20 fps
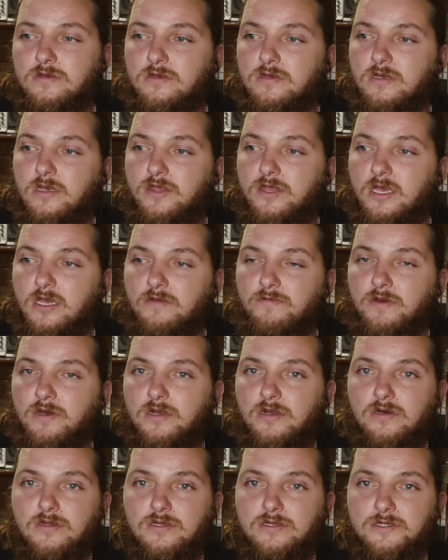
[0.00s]
I think about
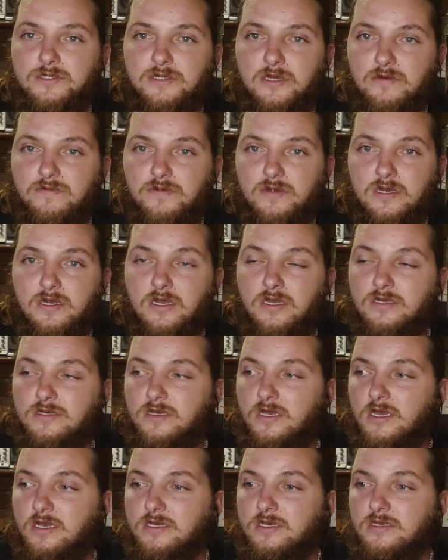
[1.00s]
all this stuff.
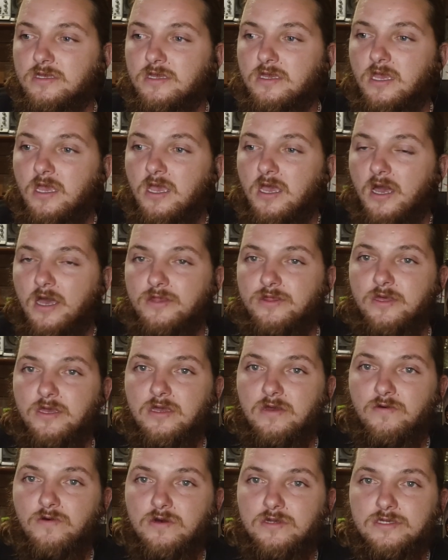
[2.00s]
I think
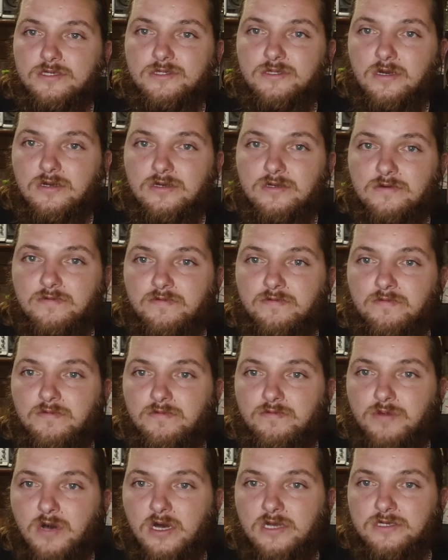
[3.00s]
I want to start a
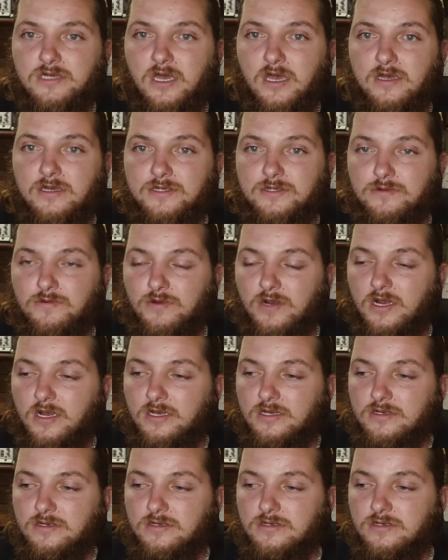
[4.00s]
podcast
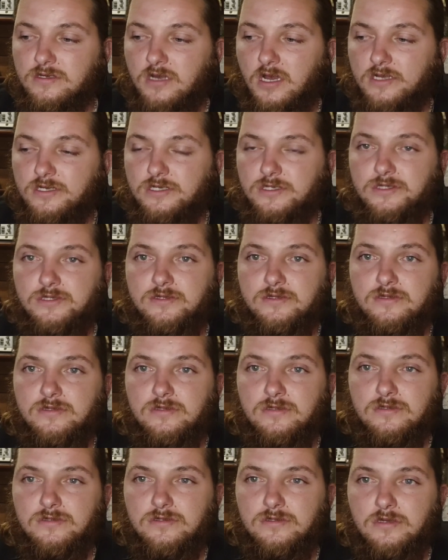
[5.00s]
where I just
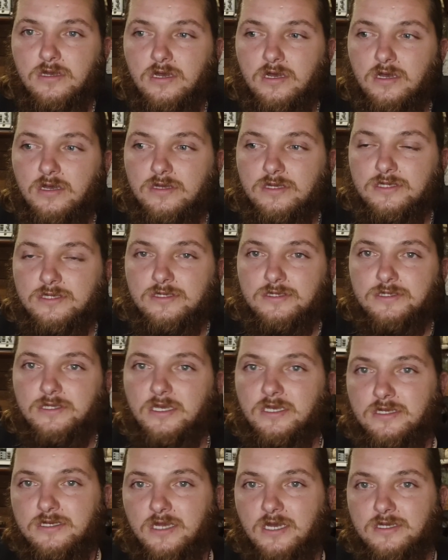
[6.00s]

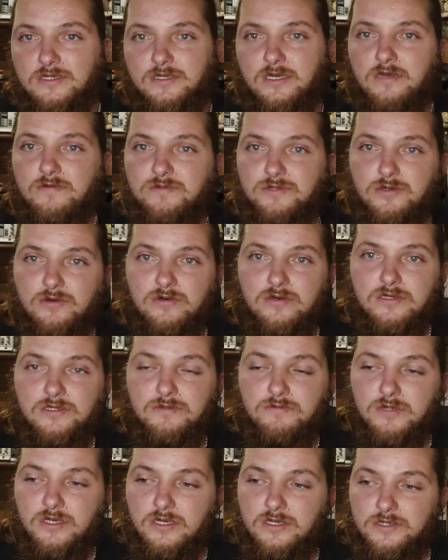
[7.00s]
say nighttime stories,
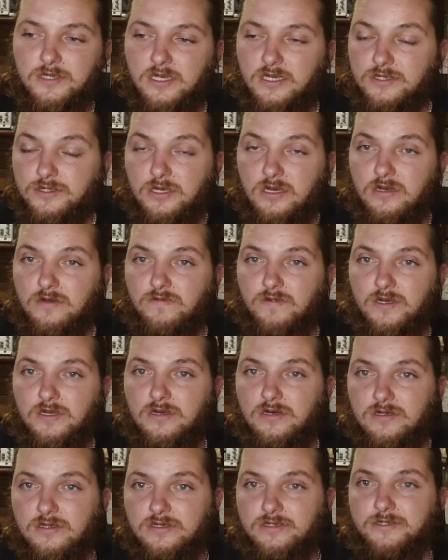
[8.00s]
because I could talk about
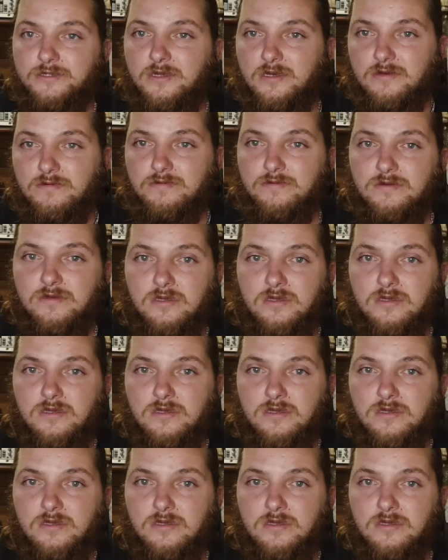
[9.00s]
all this stuff,